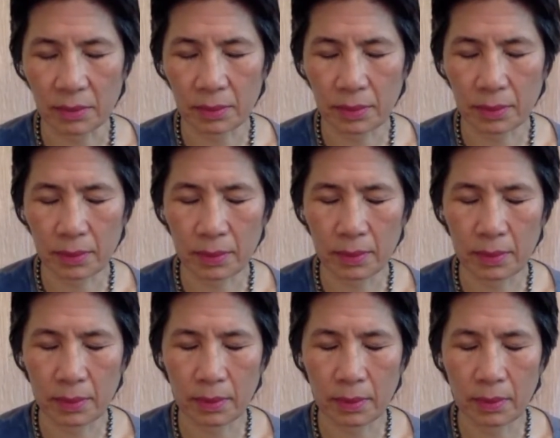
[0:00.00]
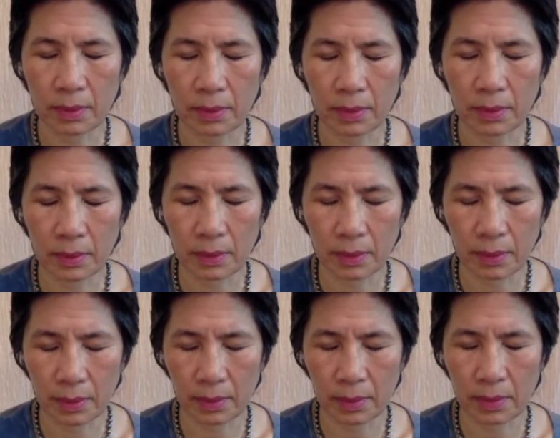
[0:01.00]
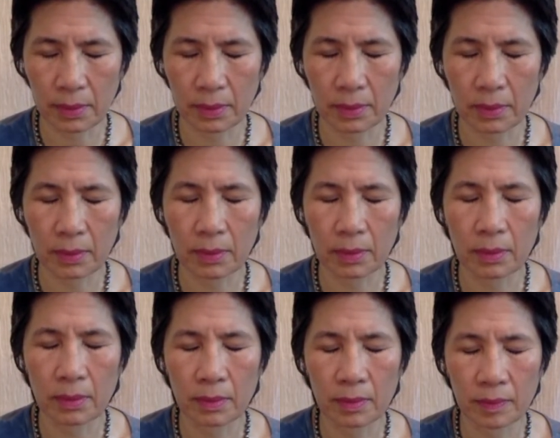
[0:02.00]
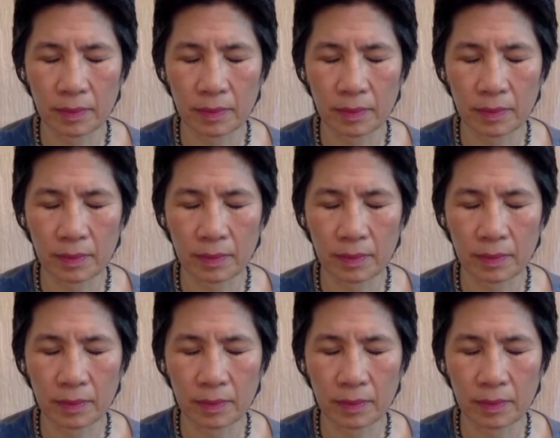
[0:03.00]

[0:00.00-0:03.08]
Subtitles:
No one is speaking in this clip.